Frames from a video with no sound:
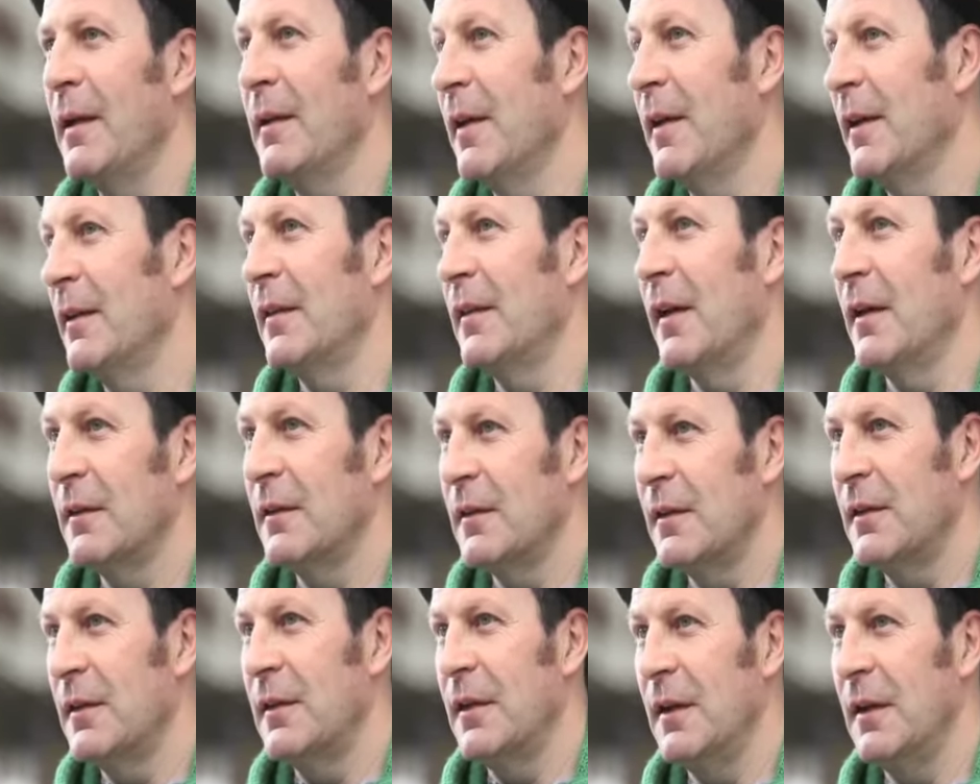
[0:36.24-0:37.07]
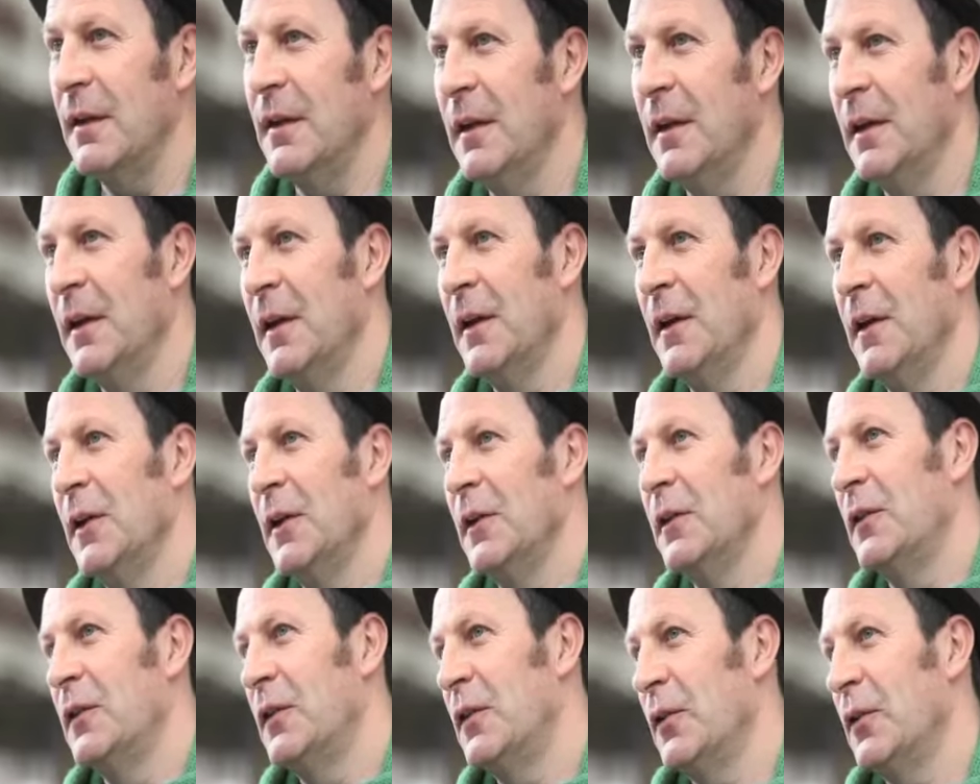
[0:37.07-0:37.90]
identity,
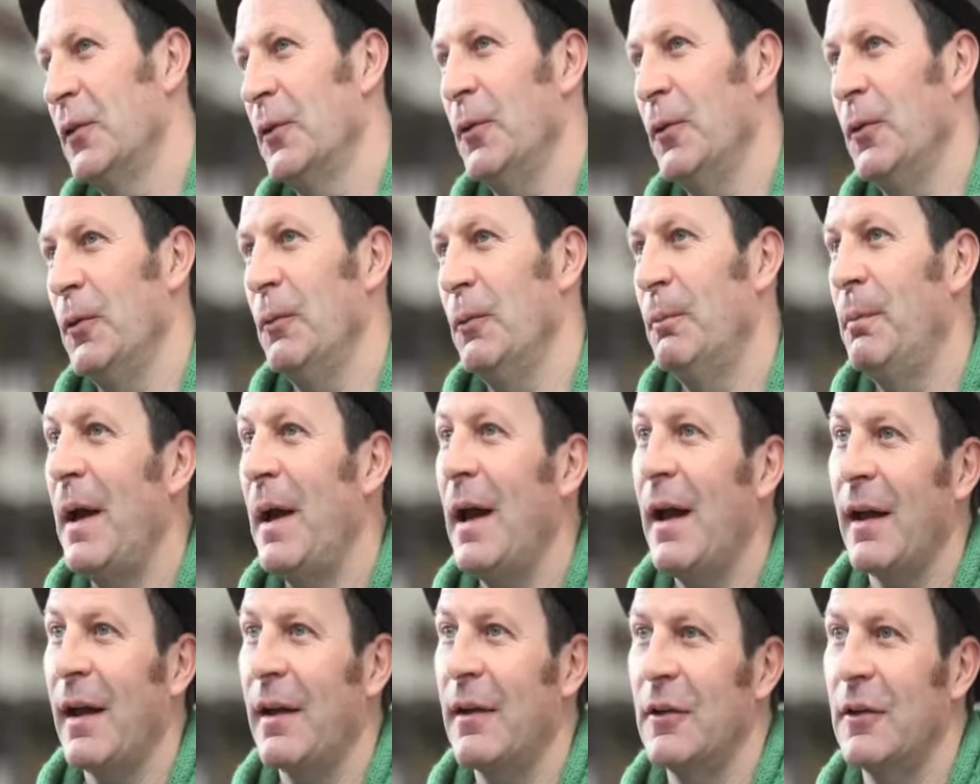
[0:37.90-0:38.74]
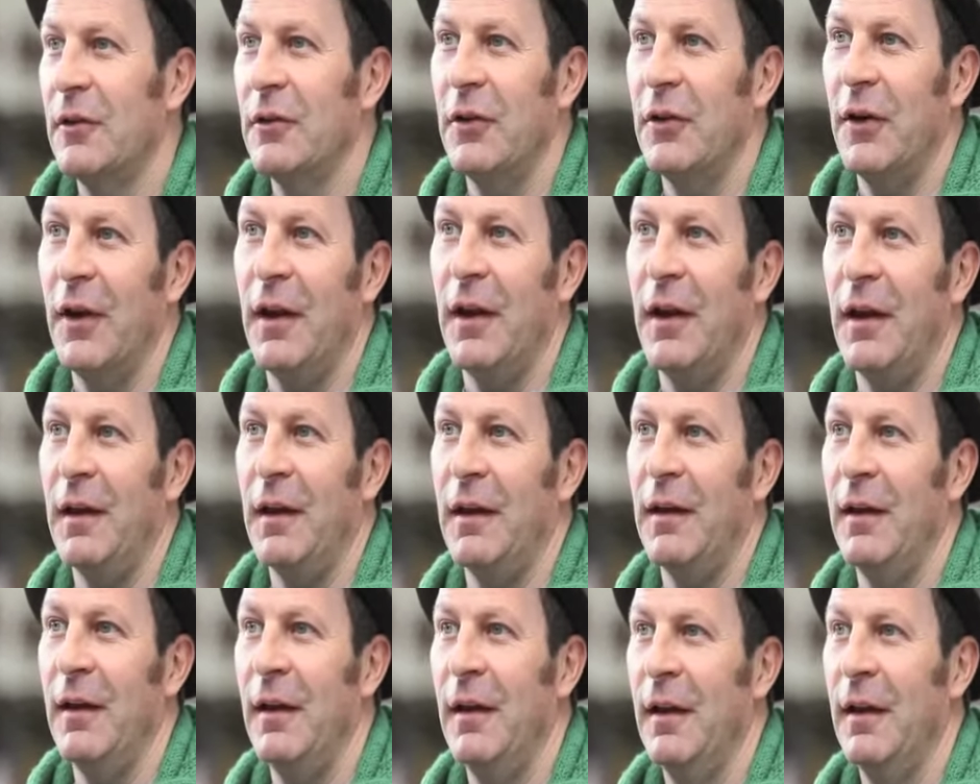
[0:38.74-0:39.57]
to
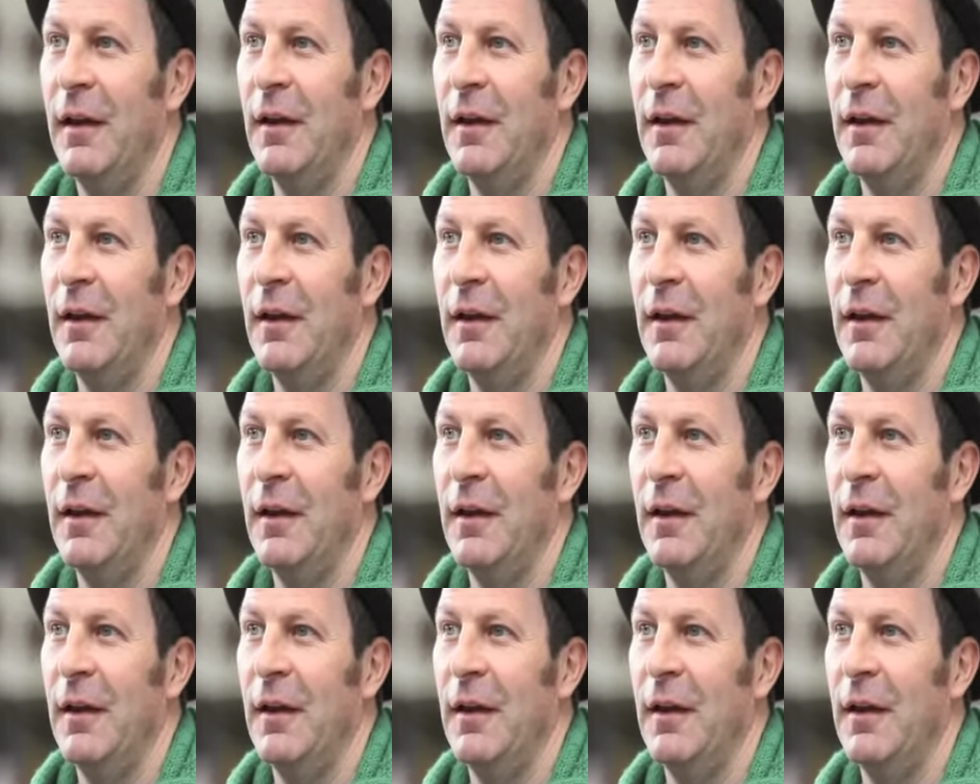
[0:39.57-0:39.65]
packaging,